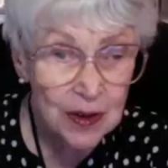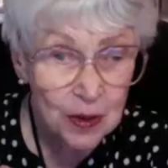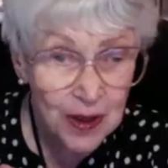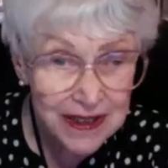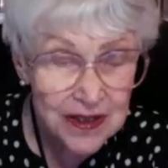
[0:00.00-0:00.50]

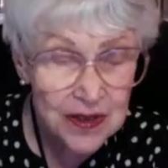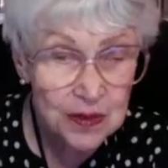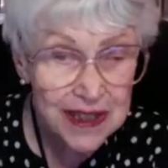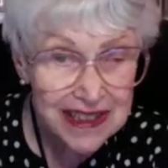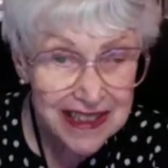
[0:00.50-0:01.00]
once
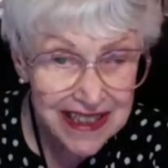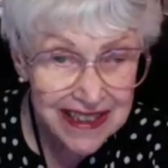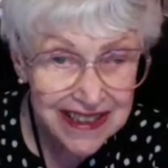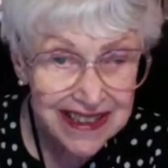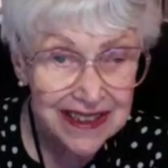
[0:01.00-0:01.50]
we
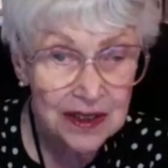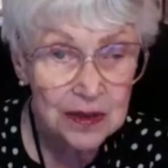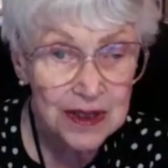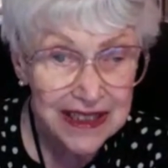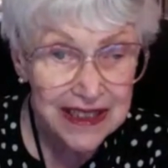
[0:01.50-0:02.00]
take
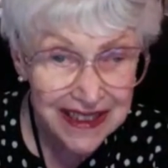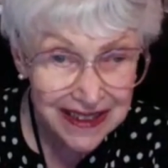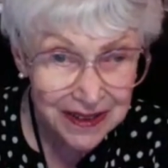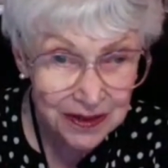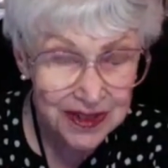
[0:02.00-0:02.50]
into
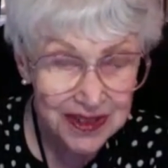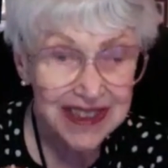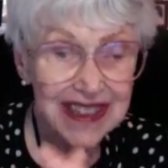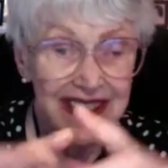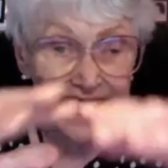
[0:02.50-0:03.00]
account
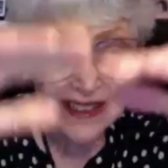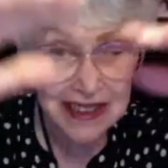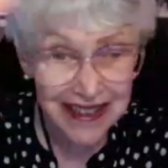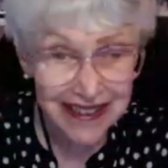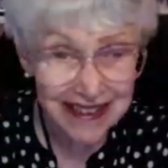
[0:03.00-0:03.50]
the
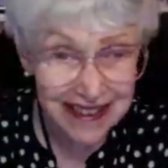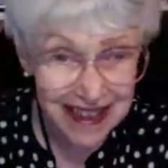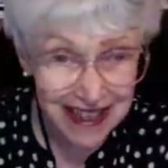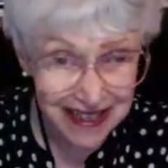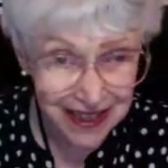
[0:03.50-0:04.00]

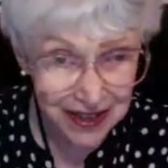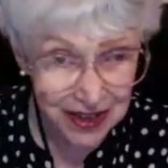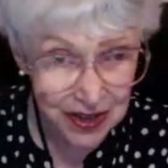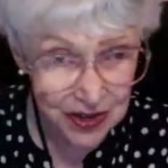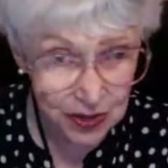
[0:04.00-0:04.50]

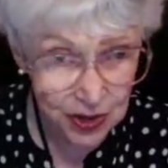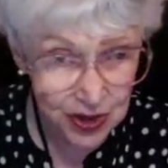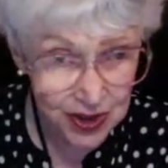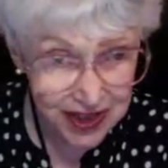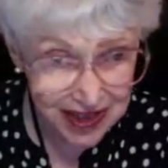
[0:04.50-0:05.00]
entire
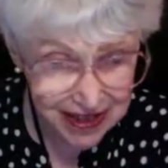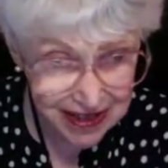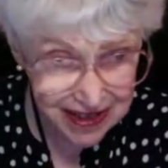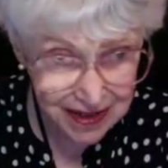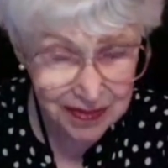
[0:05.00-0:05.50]
social
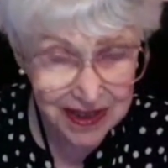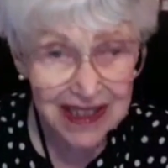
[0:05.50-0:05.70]
system.